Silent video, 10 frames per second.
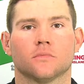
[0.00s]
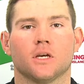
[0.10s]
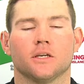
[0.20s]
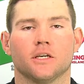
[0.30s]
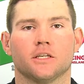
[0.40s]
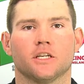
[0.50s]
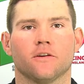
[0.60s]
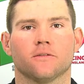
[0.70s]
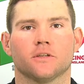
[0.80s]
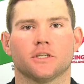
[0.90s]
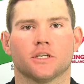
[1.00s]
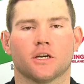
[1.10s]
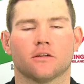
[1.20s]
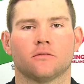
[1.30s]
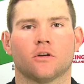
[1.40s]
Yeah, definitely, you
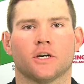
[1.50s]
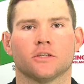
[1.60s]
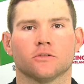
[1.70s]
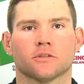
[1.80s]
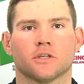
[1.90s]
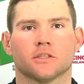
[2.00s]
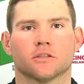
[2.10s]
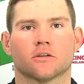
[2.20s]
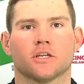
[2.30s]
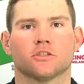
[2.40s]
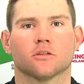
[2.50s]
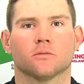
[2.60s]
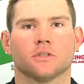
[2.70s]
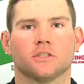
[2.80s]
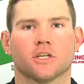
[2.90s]
know, and Ryan also does a great job
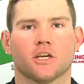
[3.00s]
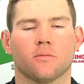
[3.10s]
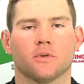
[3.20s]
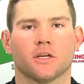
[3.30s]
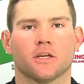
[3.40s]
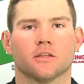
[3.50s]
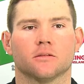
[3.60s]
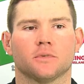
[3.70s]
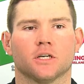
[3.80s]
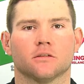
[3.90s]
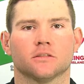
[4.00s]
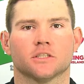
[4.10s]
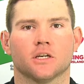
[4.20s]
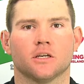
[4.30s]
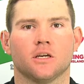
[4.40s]
with his team and can get them going,
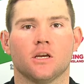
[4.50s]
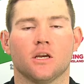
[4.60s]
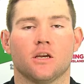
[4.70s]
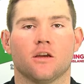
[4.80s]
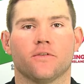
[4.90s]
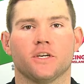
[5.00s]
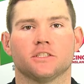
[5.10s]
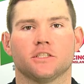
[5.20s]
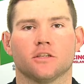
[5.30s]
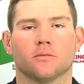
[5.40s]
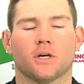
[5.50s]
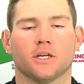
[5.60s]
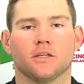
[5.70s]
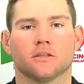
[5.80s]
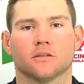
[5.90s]
so if he's near the
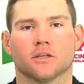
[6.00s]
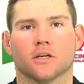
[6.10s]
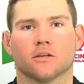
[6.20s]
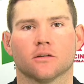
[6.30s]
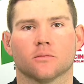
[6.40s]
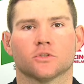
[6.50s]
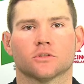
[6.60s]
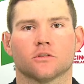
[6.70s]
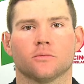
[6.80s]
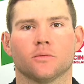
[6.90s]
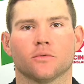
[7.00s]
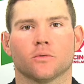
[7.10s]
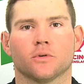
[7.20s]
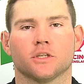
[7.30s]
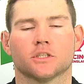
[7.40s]
money, you know, I'm sure he'll be in with a
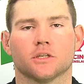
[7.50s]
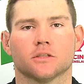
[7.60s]
winning chance.